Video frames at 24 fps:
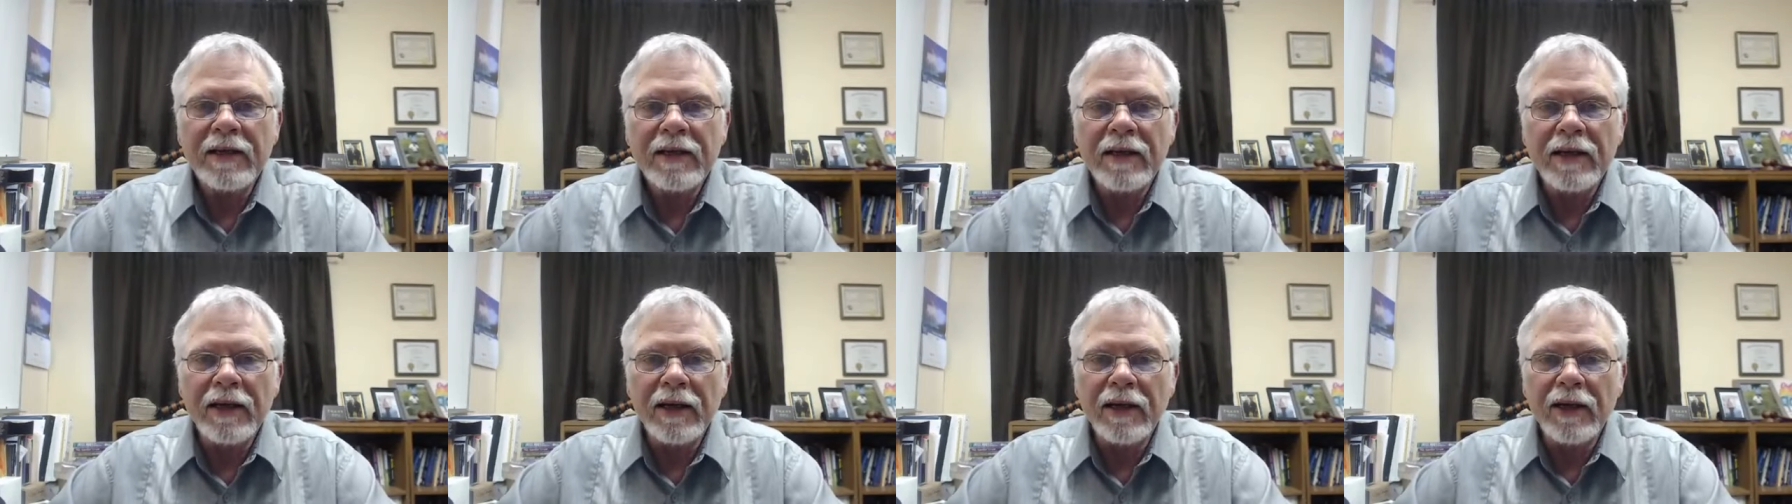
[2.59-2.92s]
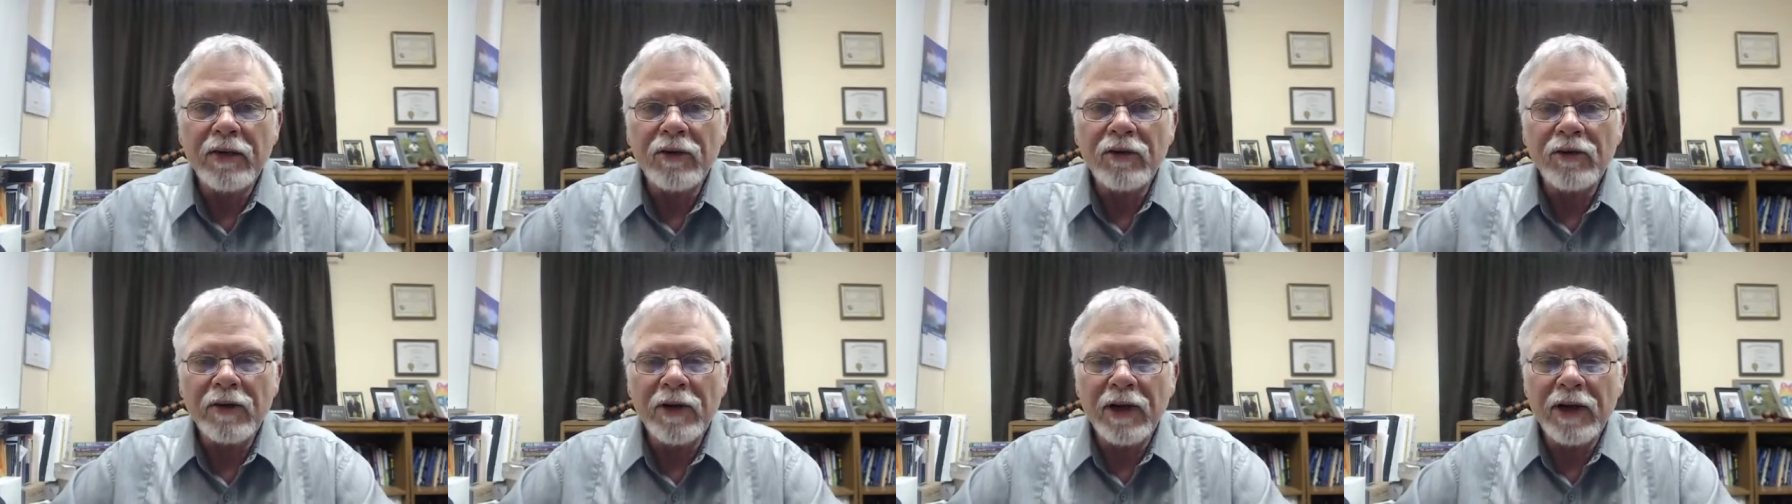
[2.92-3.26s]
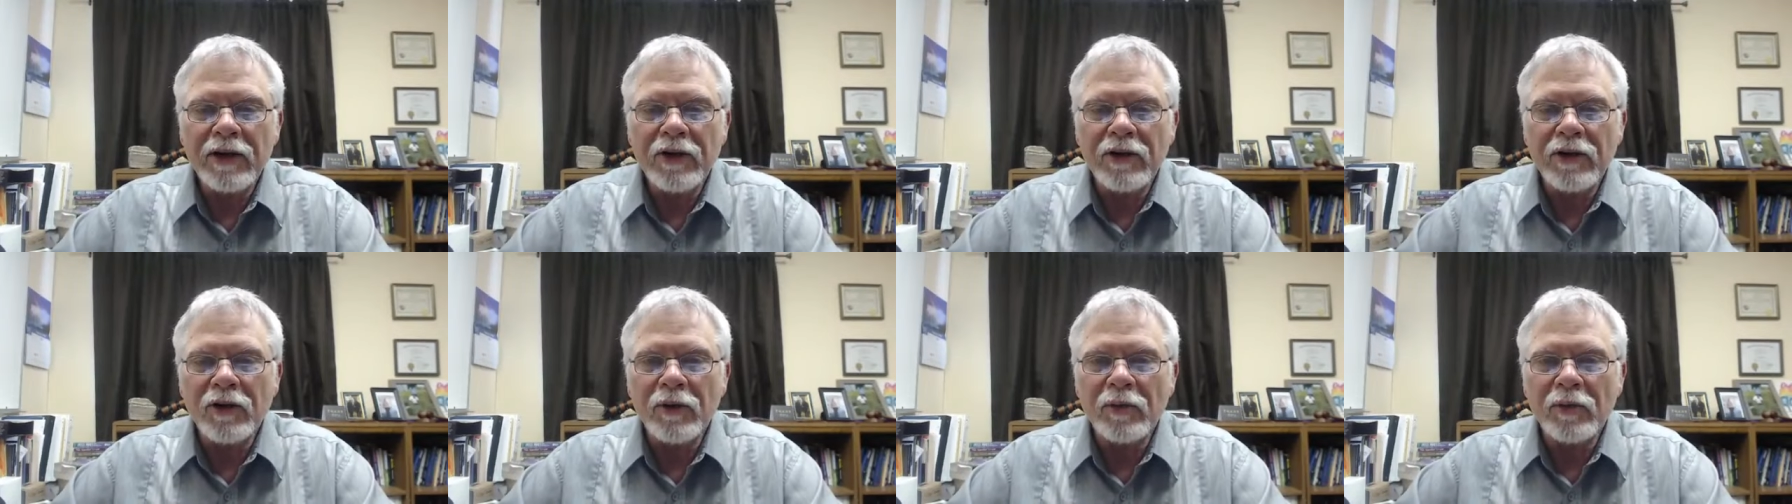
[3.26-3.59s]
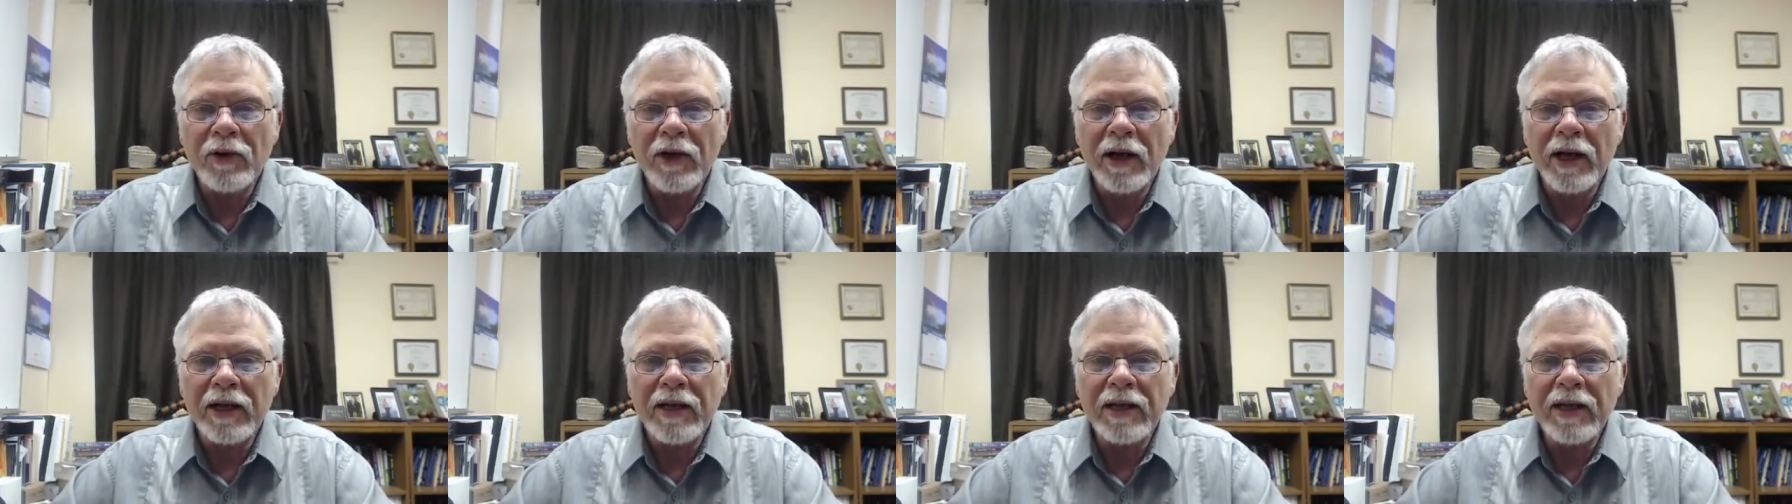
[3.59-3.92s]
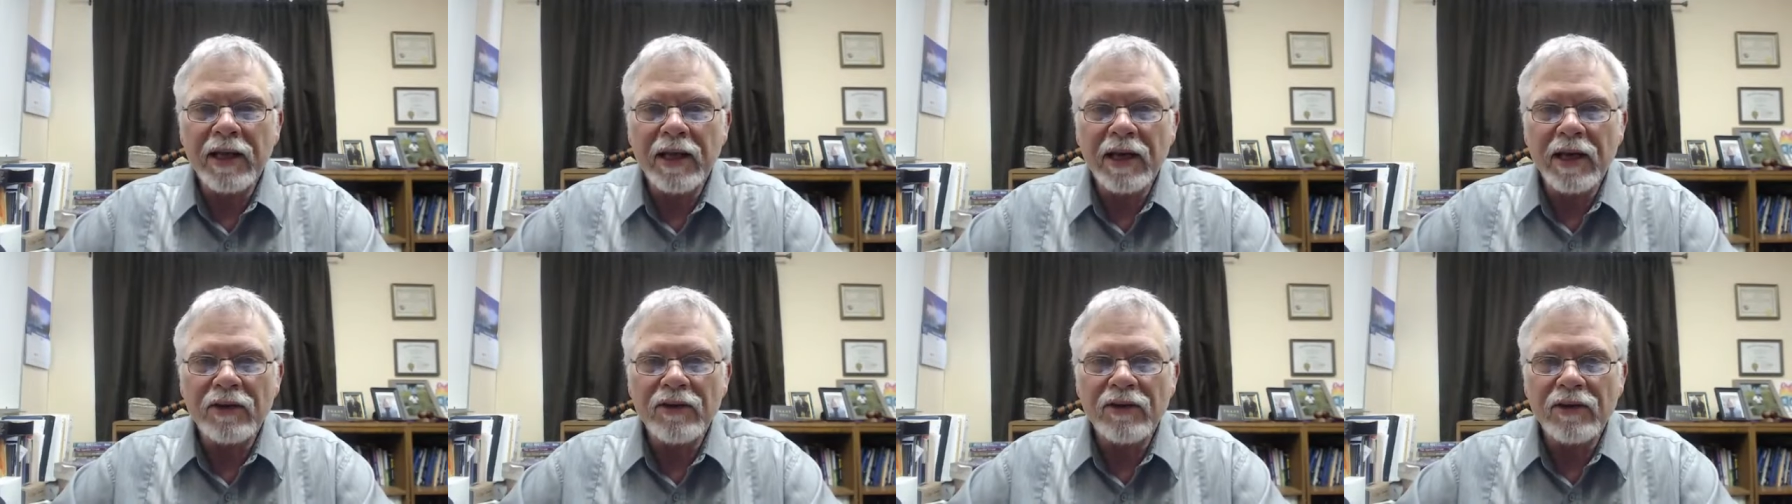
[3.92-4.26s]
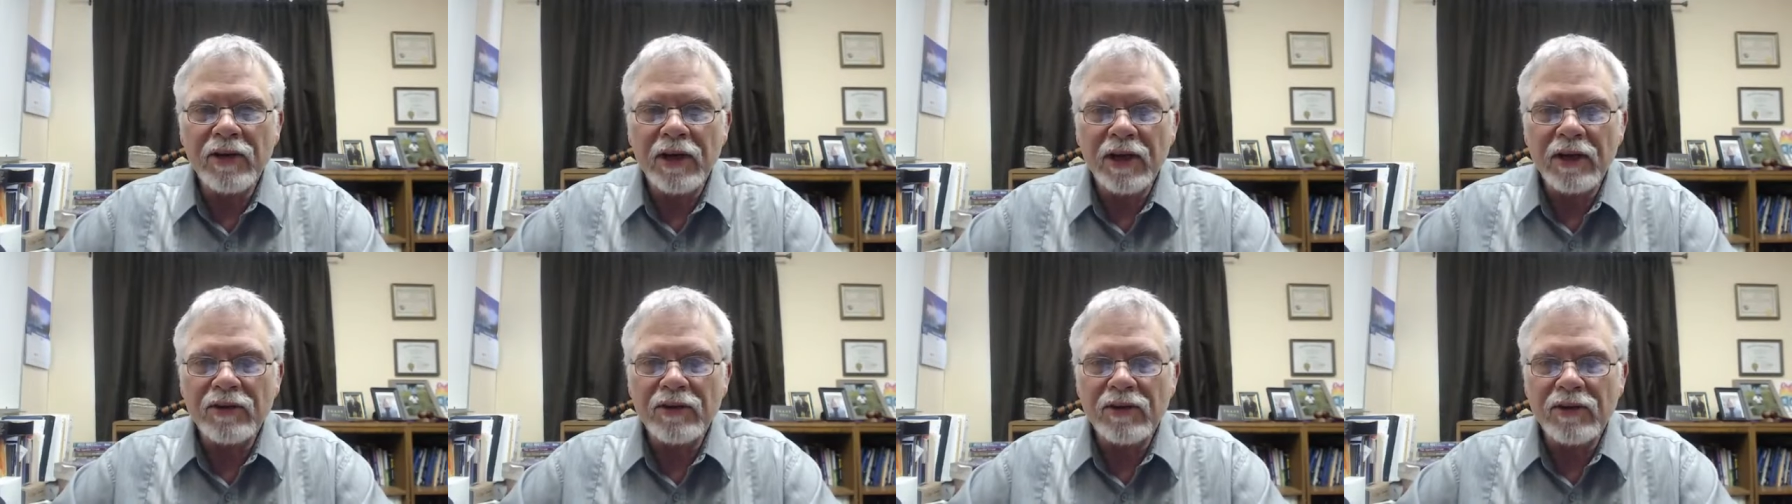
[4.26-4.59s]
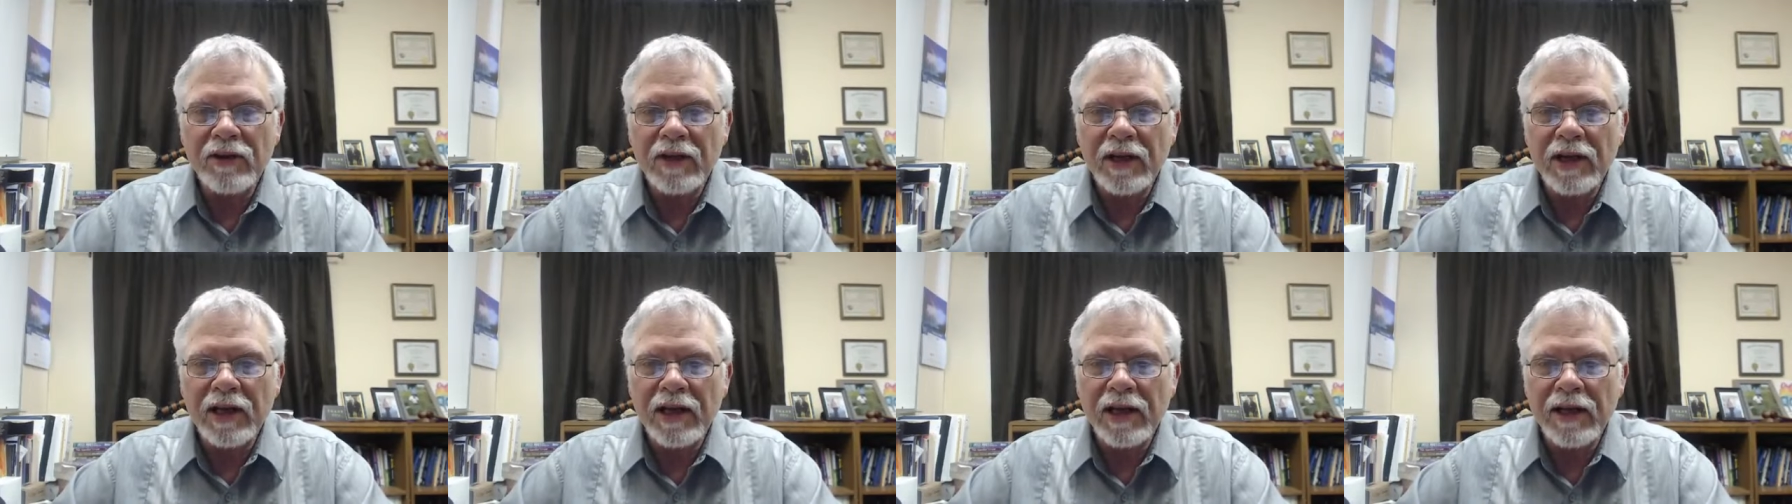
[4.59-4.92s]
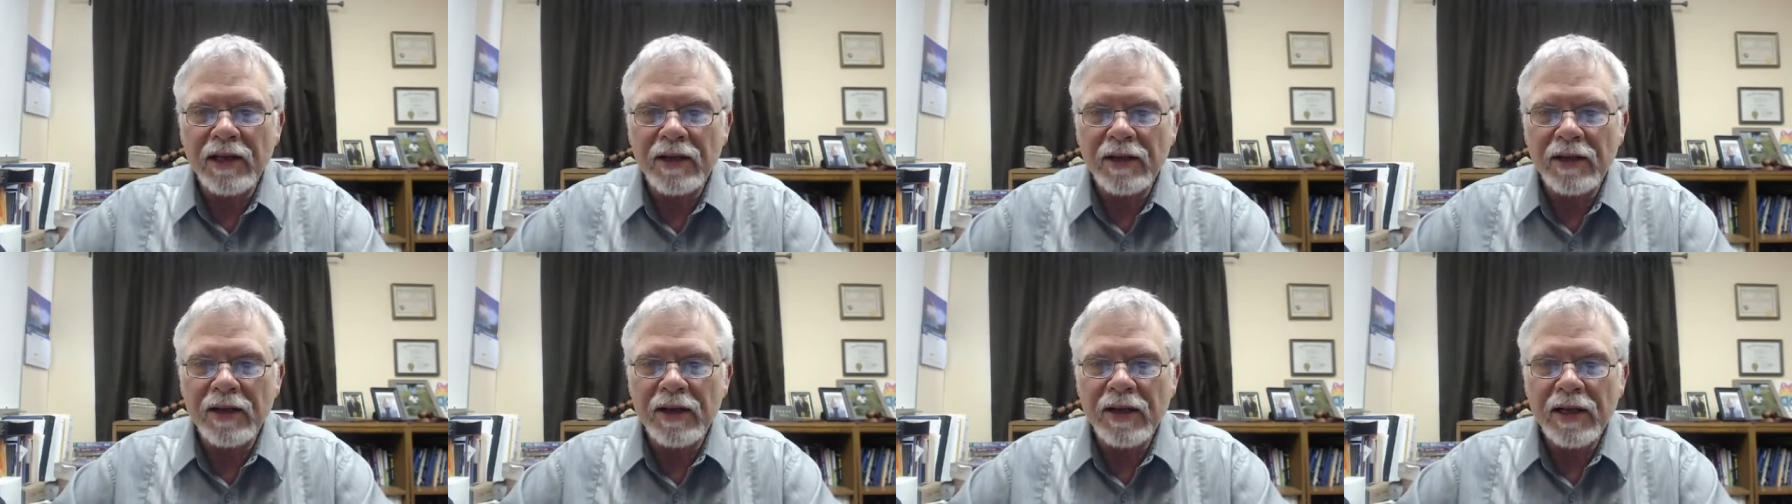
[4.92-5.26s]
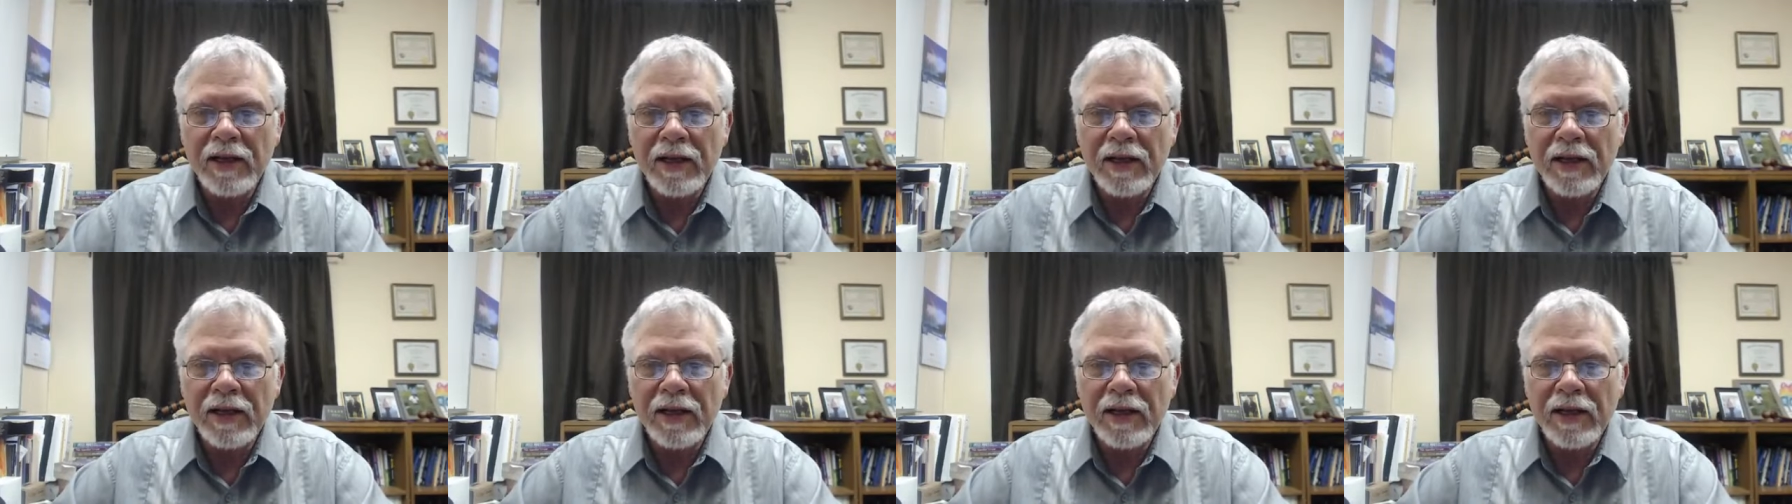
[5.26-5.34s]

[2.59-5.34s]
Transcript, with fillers: I tried to do a broadcast yesterday and